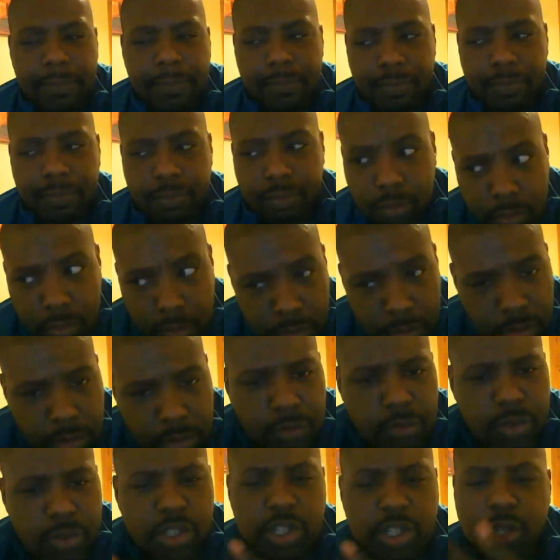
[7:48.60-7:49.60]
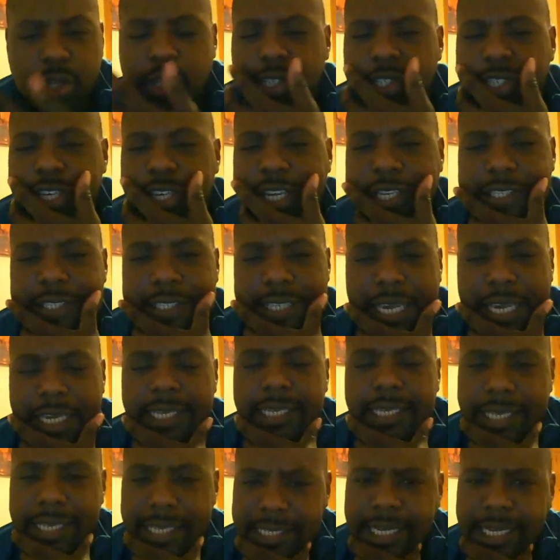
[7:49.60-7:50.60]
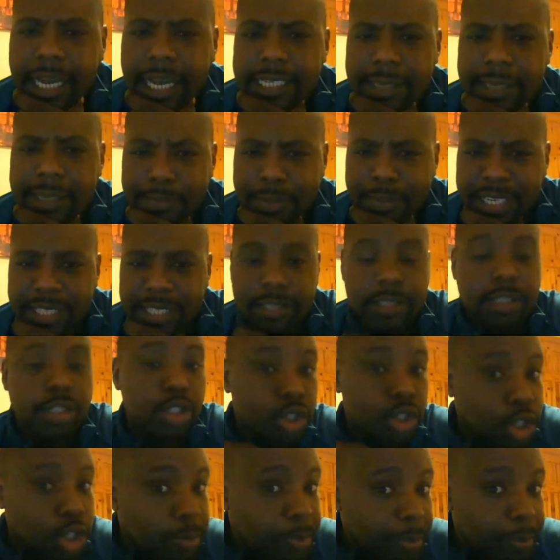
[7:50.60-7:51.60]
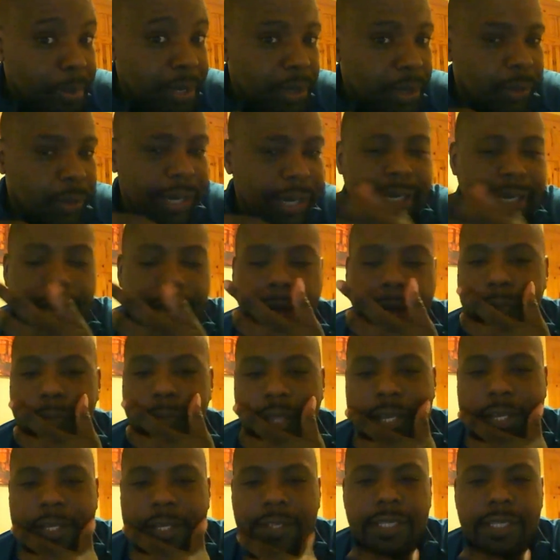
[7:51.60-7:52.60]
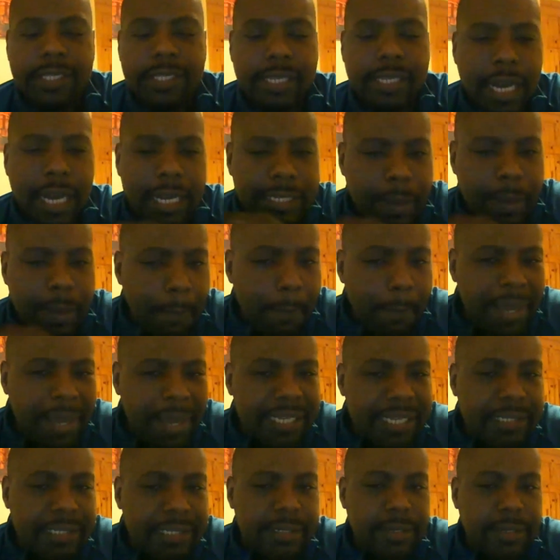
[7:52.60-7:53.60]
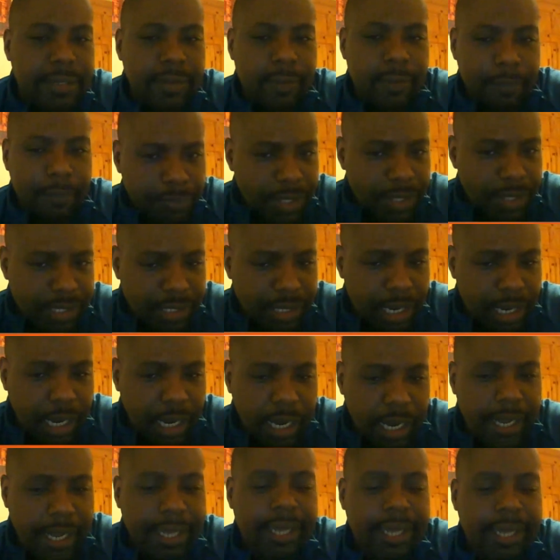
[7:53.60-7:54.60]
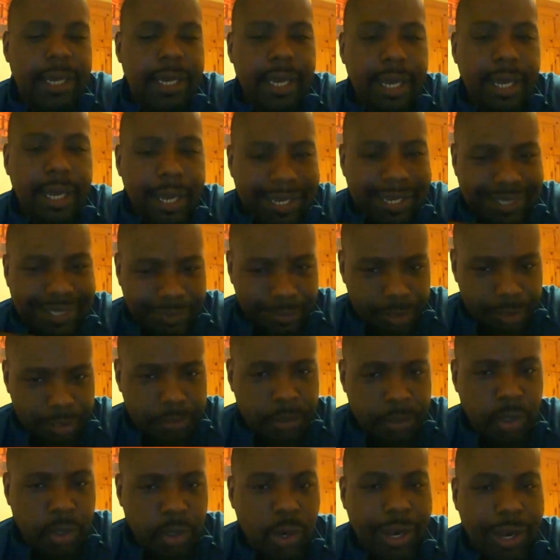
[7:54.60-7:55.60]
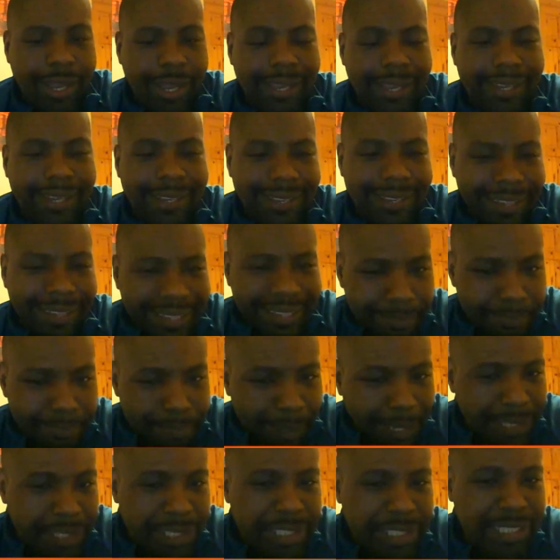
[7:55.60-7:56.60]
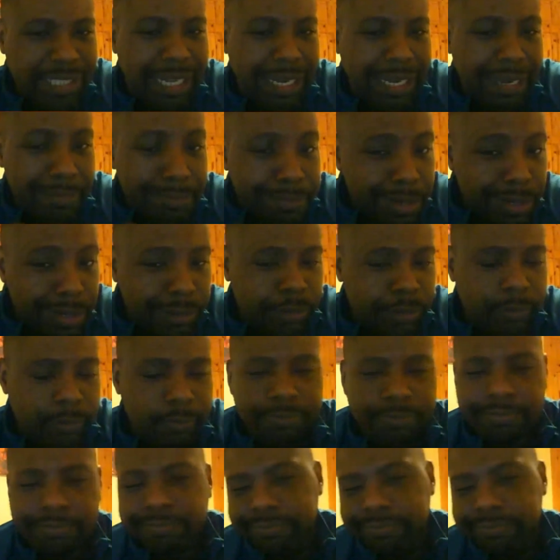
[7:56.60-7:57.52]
people telling me, Julius Jackson saying, this guy's a beast. Super middleweight now. This guy's a beast. This guy is a real McCoy. He punches like a mule.